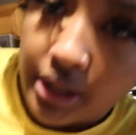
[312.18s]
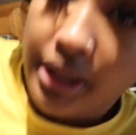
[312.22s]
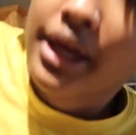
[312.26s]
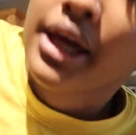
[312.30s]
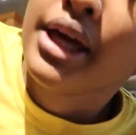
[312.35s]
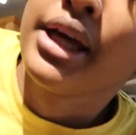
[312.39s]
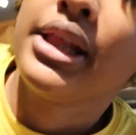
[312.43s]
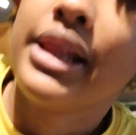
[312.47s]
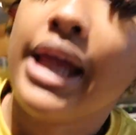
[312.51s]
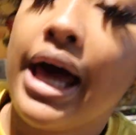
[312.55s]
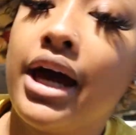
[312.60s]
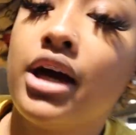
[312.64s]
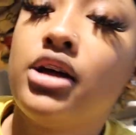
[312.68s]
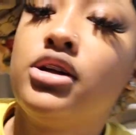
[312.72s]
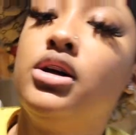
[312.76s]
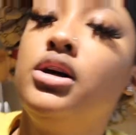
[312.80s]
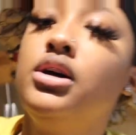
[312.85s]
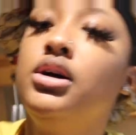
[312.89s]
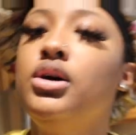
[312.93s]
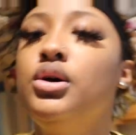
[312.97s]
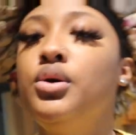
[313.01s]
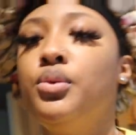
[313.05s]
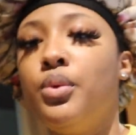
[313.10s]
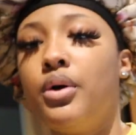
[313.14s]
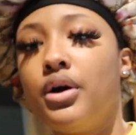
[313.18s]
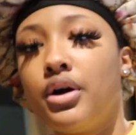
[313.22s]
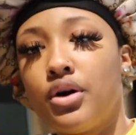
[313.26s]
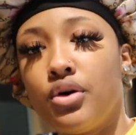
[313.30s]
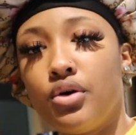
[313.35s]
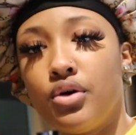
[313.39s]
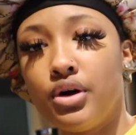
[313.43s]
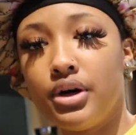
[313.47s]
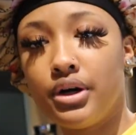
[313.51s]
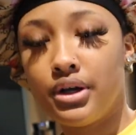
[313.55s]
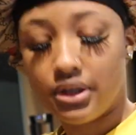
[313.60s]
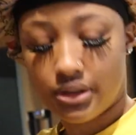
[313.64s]
And like work
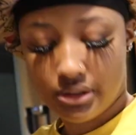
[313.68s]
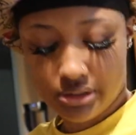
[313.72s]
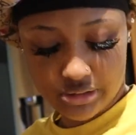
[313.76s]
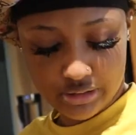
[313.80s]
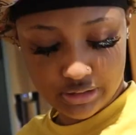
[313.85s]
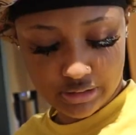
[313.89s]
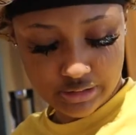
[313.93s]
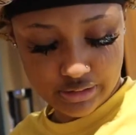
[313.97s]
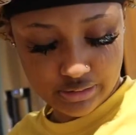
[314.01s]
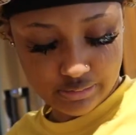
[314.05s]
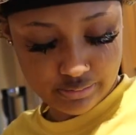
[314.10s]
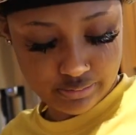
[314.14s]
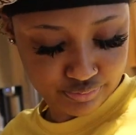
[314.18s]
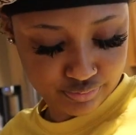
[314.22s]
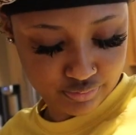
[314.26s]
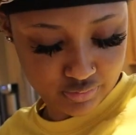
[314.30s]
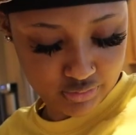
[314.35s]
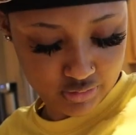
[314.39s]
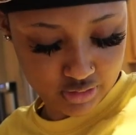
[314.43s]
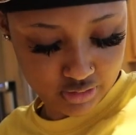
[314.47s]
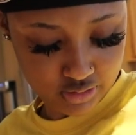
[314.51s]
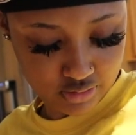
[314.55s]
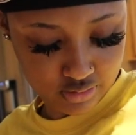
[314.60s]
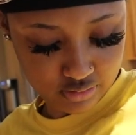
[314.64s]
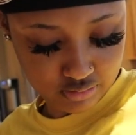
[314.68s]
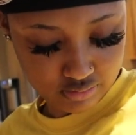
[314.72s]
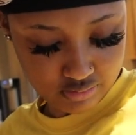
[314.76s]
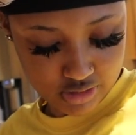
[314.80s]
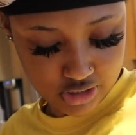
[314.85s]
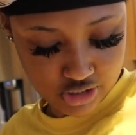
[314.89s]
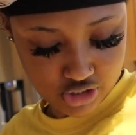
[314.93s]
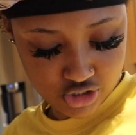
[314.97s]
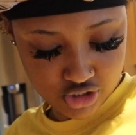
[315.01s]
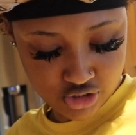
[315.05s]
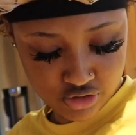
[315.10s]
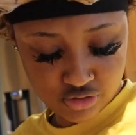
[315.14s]
on
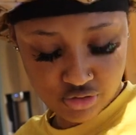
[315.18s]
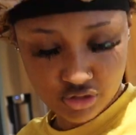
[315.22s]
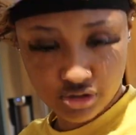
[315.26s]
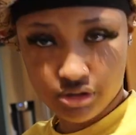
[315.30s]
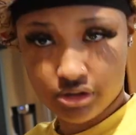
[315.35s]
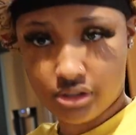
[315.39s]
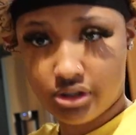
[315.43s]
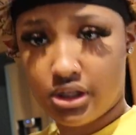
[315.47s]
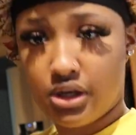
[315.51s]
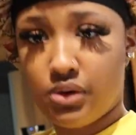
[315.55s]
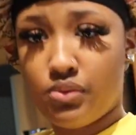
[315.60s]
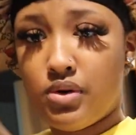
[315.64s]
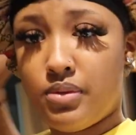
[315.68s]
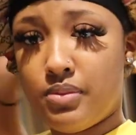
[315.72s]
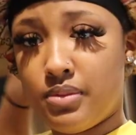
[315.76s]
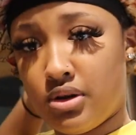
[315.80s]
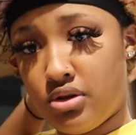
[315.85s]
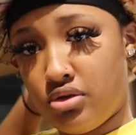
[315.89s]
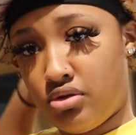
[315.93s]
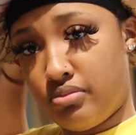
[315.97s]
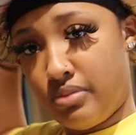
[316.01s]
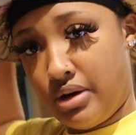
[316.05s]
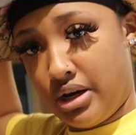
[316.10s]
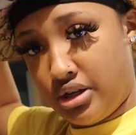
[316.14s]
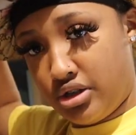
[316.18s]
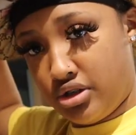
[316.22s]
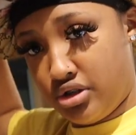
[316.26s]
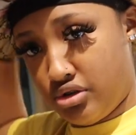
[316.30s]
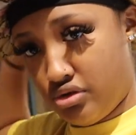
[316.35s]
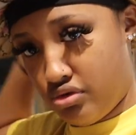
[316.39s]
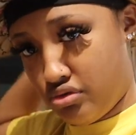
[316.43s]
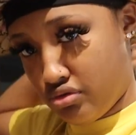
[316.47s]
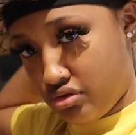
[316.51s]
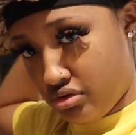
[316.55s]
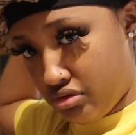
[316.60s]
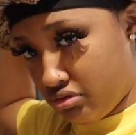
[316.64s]
my shoulders. He want me to do my
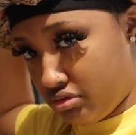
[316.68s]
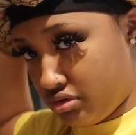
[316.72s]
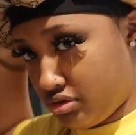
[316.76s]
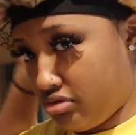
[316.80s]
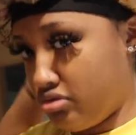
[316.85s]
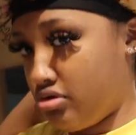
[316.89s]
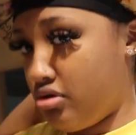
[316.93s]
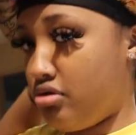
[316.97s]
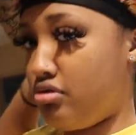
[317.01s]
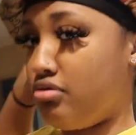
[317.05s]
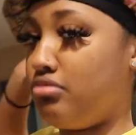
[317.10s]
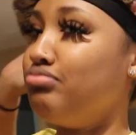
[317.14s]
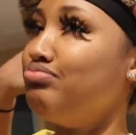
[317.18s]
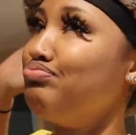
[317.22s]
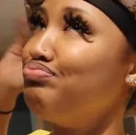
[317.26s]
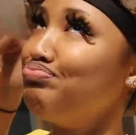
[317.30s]
shoulders, so